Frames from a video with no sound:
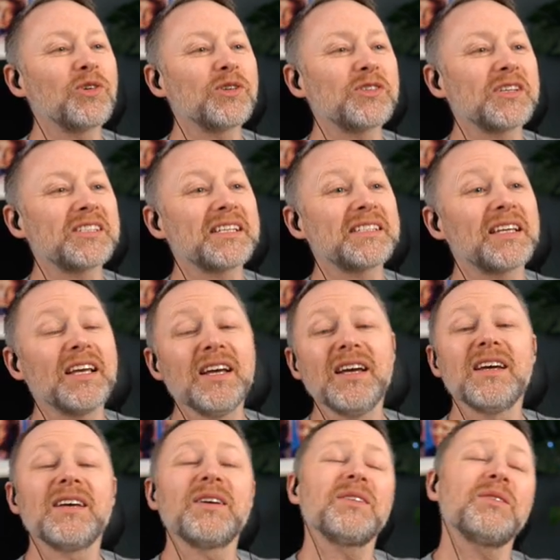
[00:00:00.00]
So this is.
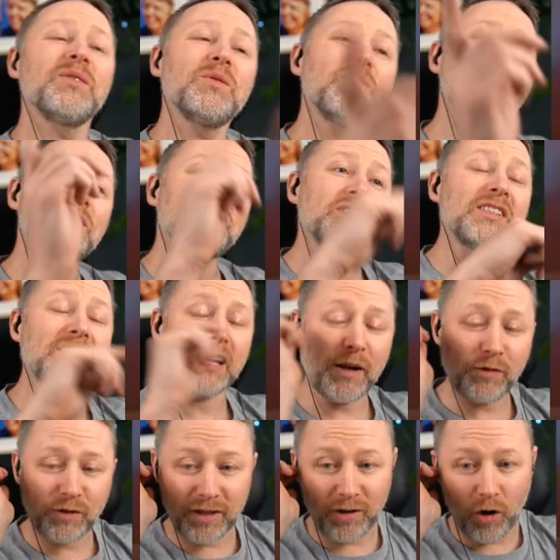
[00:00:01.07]
Well, just
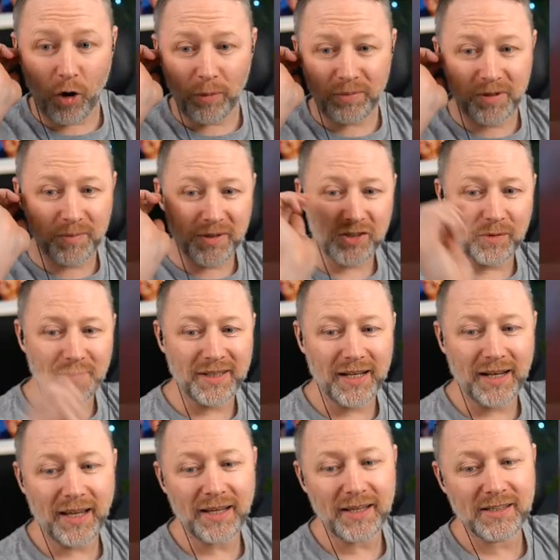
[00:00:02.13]
after the optimism of the
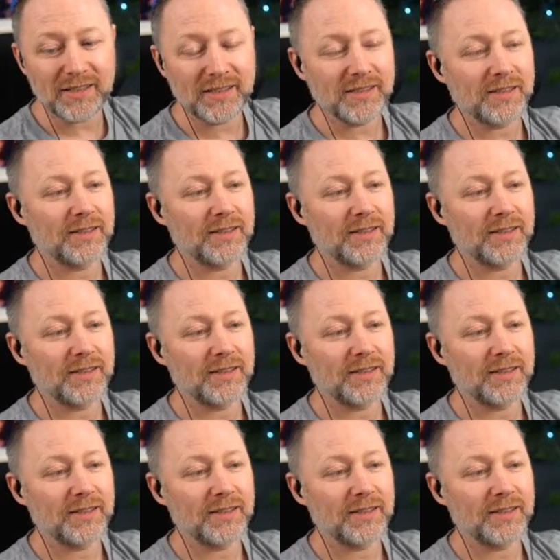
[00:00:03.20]
90s.